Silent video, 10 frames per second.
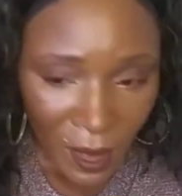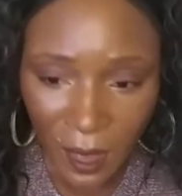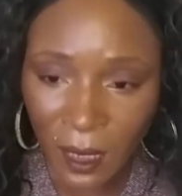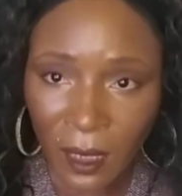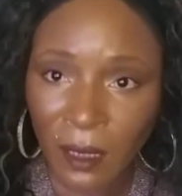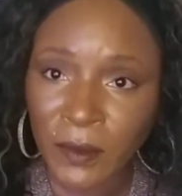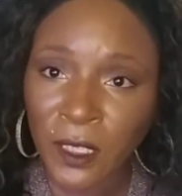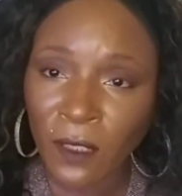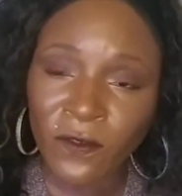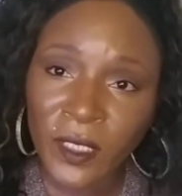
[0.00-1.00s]
Um,
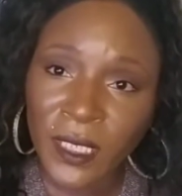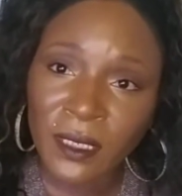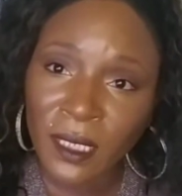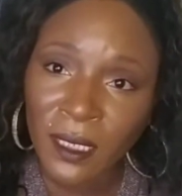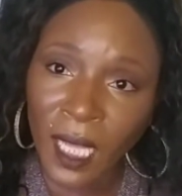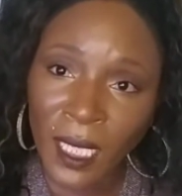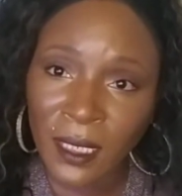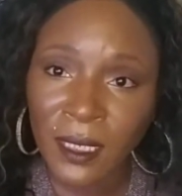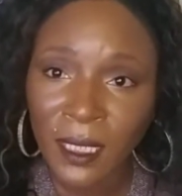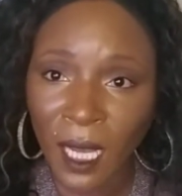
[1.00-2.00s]
don't forget to
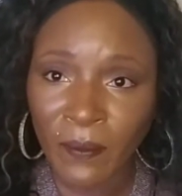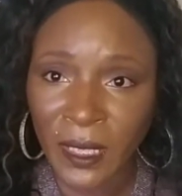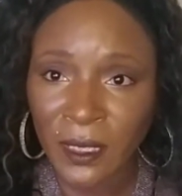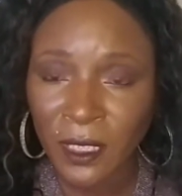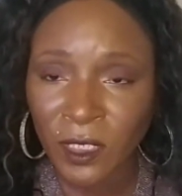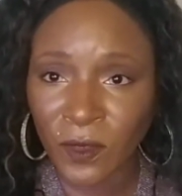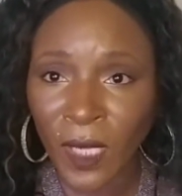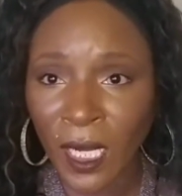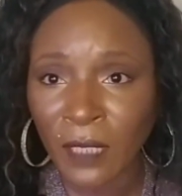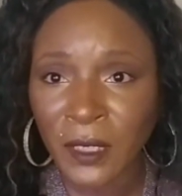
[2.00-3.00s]
like, comment,
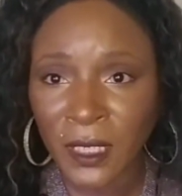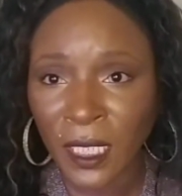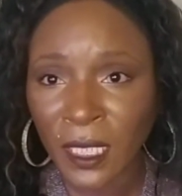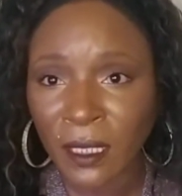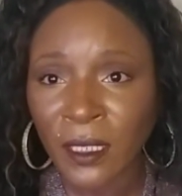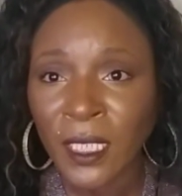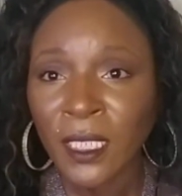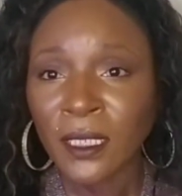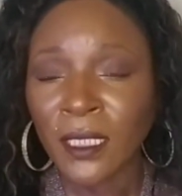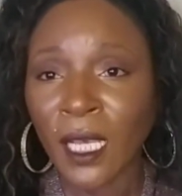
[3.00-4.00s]
subscribe, share,
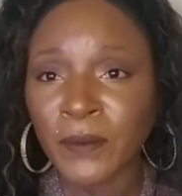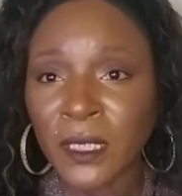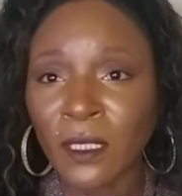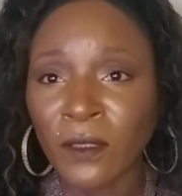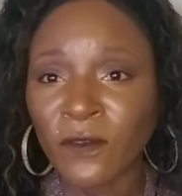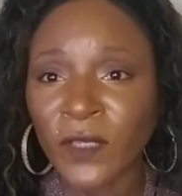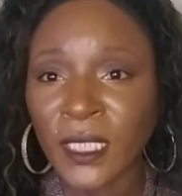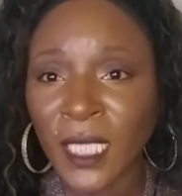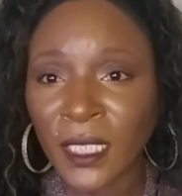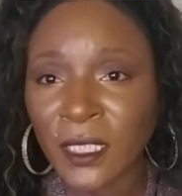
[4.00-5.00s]
tap the
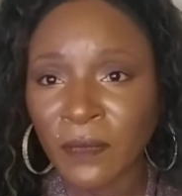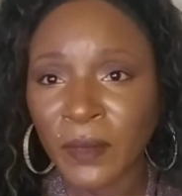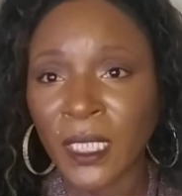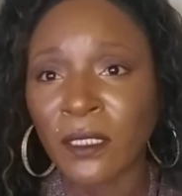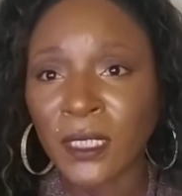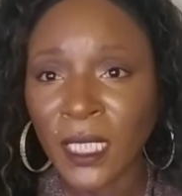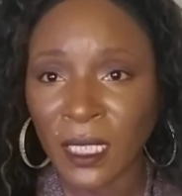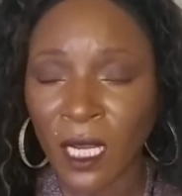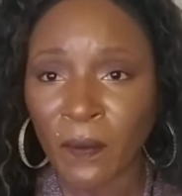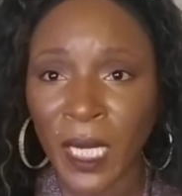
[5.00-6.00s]
notification bell,
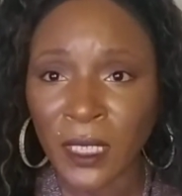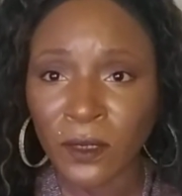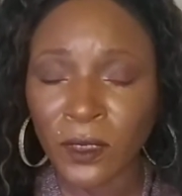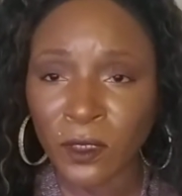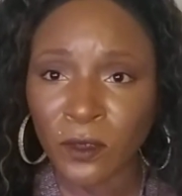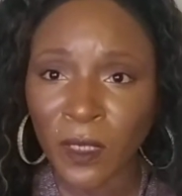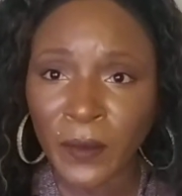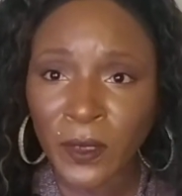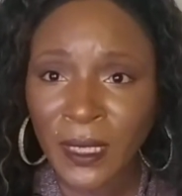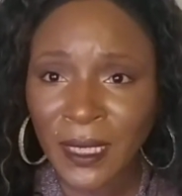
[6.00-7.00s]
check out my YouTube
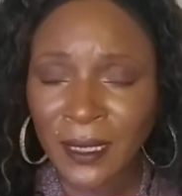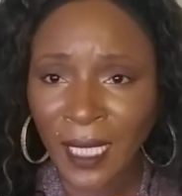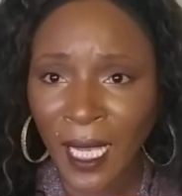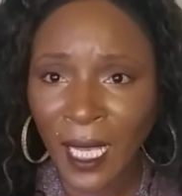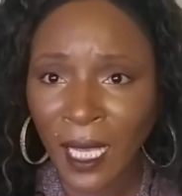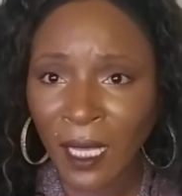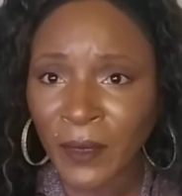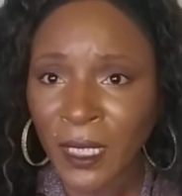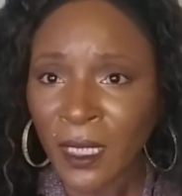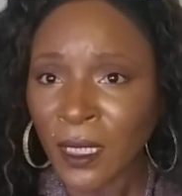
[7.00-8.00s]
community
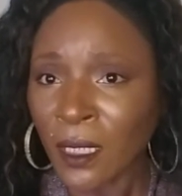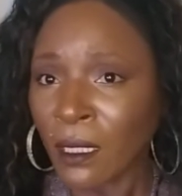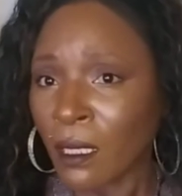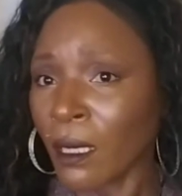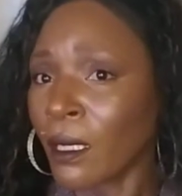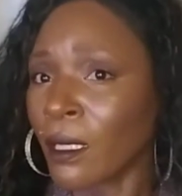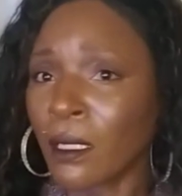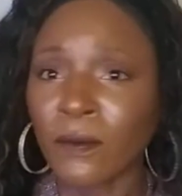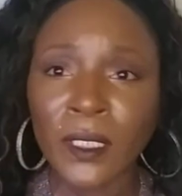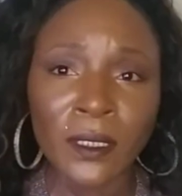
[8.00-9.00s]
tab.
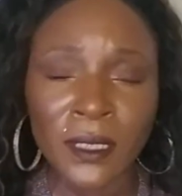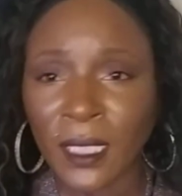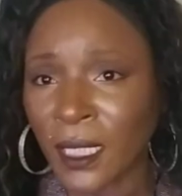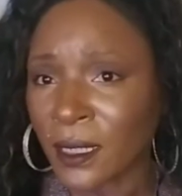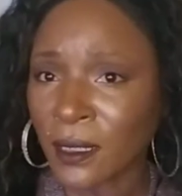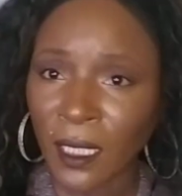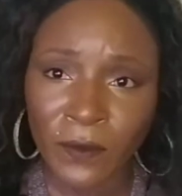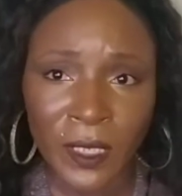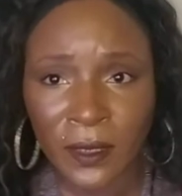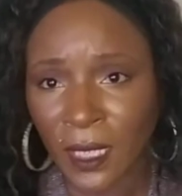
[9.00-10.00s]
Uh, what else I gotta say?
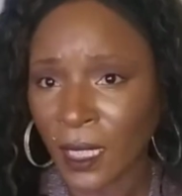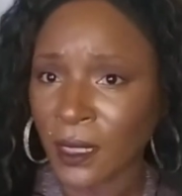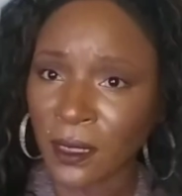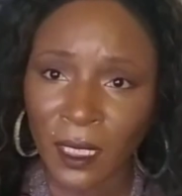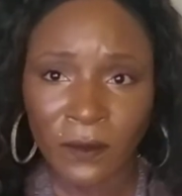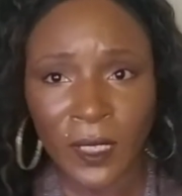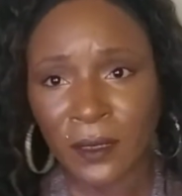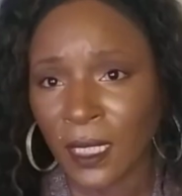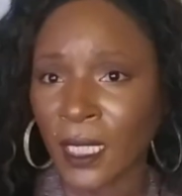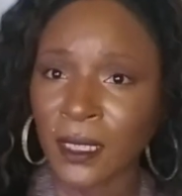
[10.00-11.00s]
What else I gotta say? What
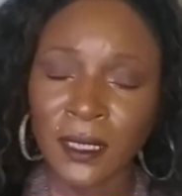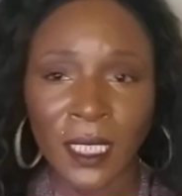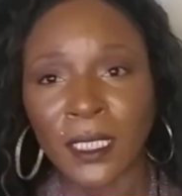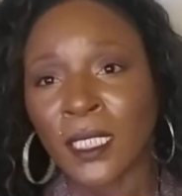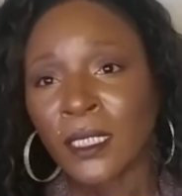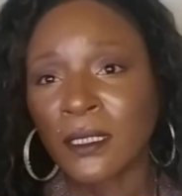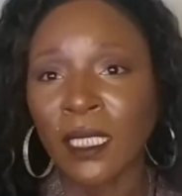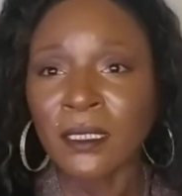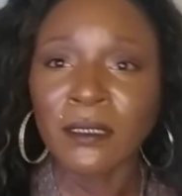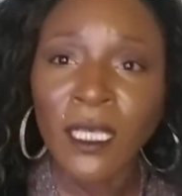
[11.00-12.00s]
else I gotta say?
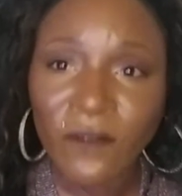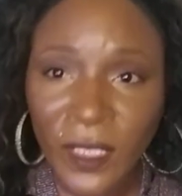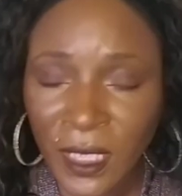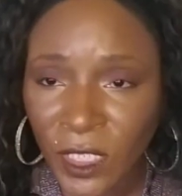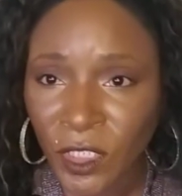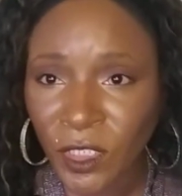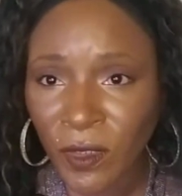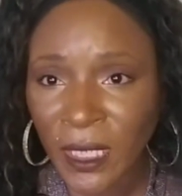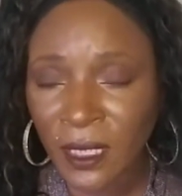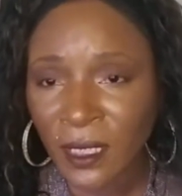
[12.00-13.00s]
Stay safe in these
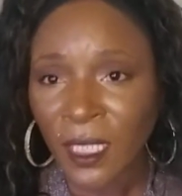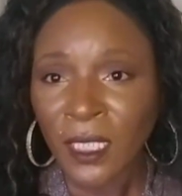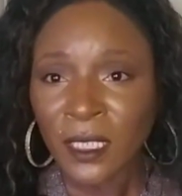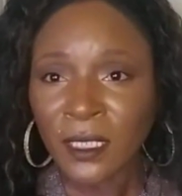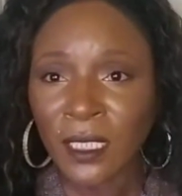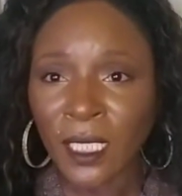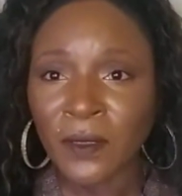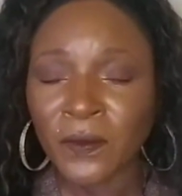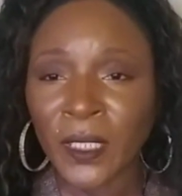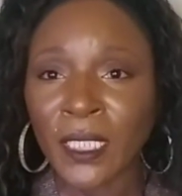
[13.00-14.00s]
streets.
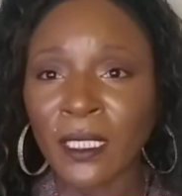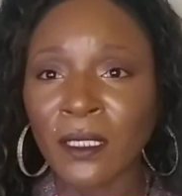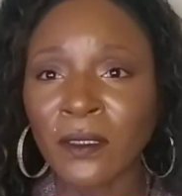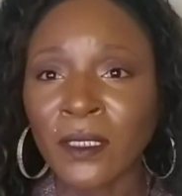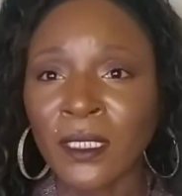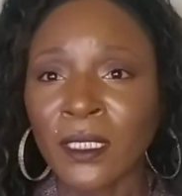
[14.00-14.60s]
Stay well.